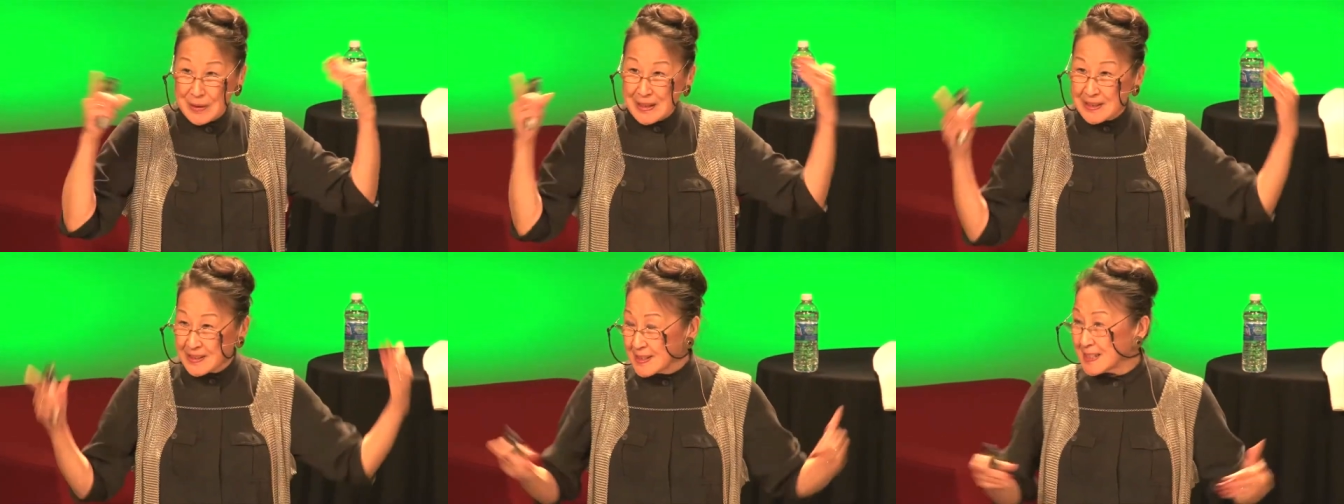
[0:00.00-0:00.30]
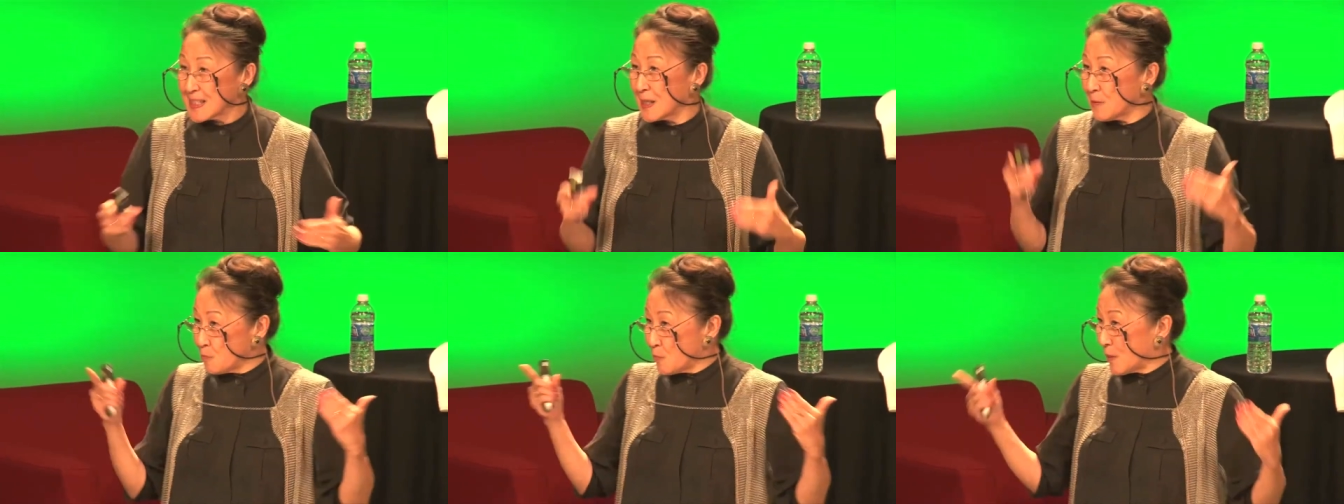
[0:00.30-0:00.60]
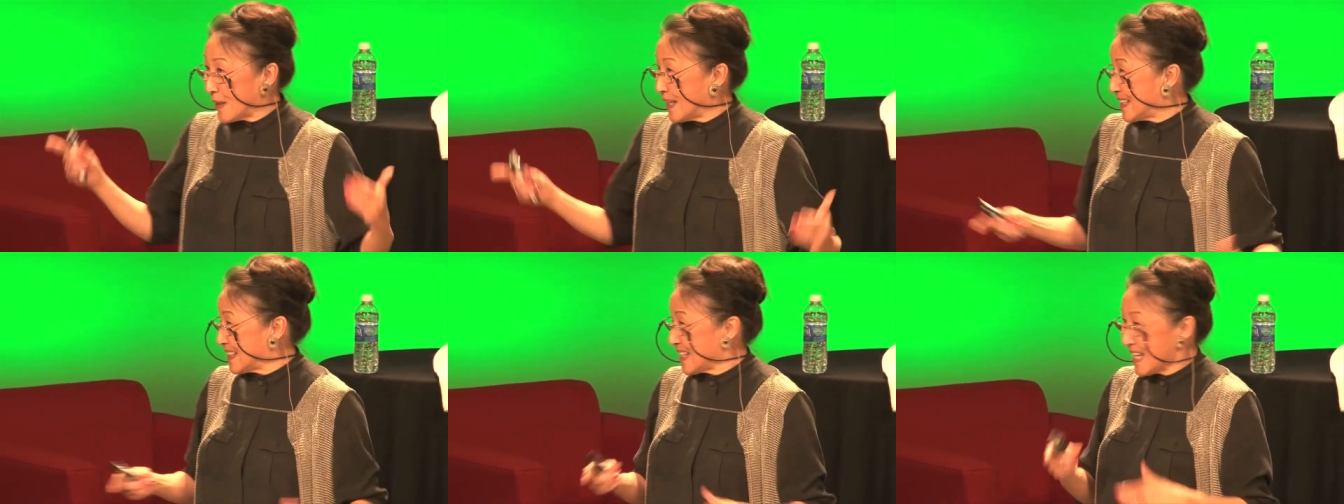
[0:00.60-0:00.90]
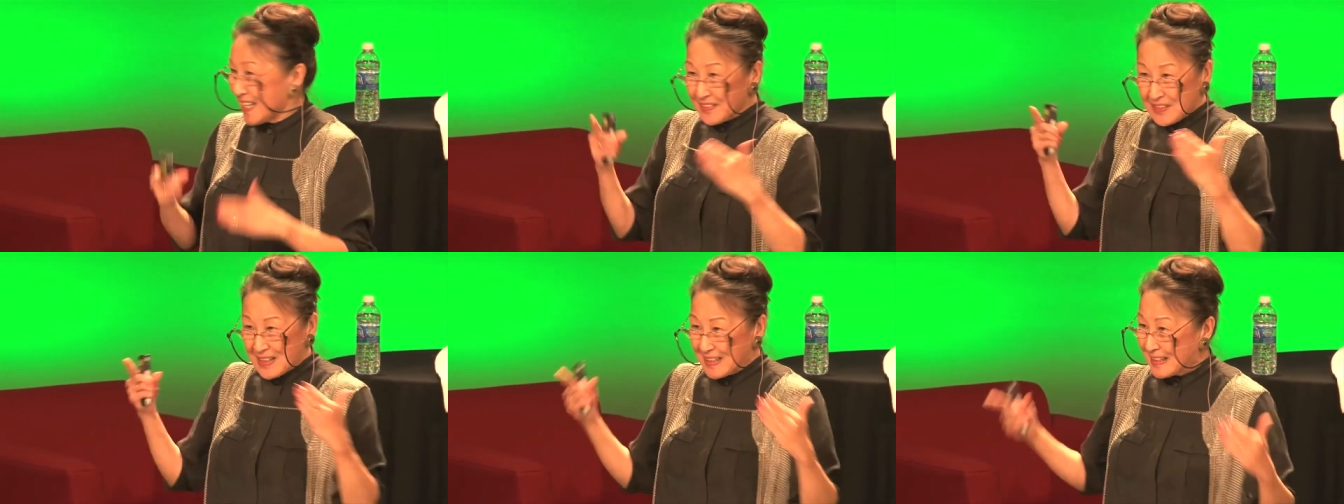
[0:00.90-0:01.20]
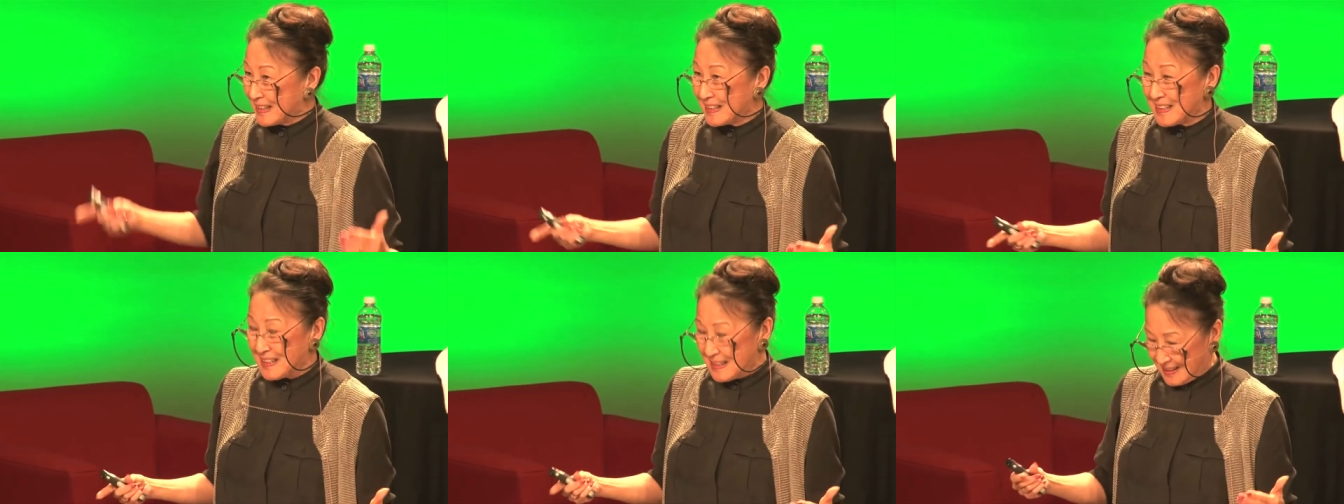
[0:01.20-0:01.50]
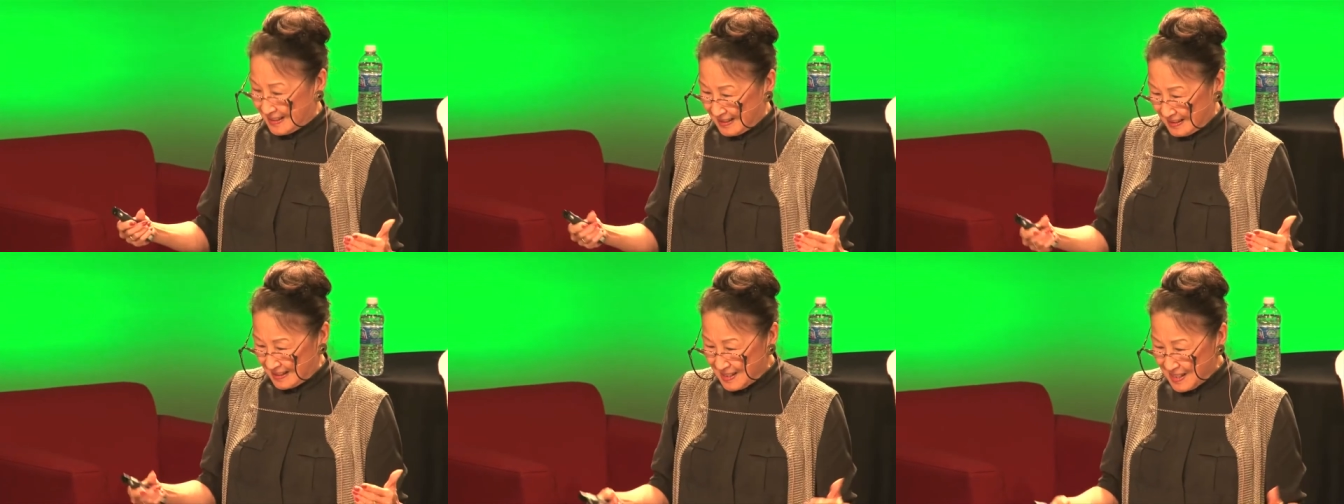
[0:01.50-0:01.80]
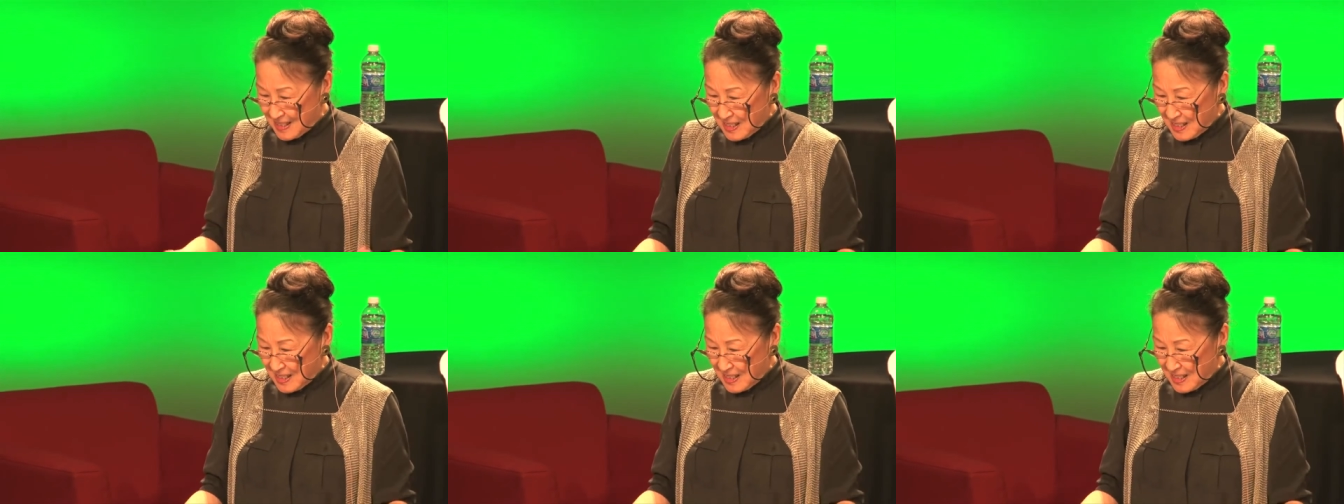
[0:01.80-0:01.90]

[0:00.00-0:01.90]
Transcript: in some ways that it isn't.